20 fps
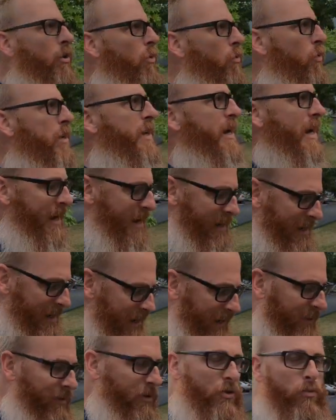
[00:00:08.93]
We ate
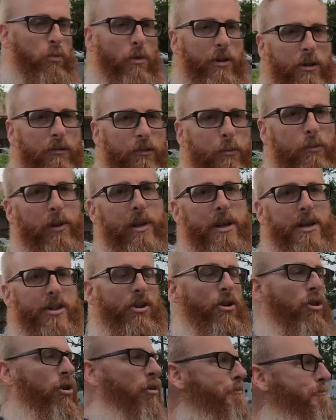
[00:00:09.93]
at this wonderful place
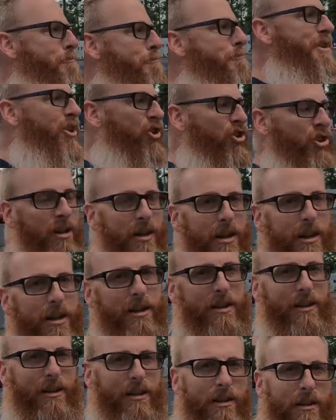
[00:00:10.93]
called Mission
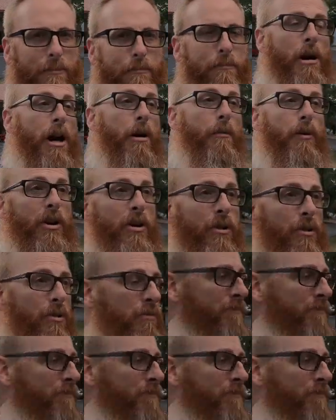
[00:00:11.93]
Barbecue.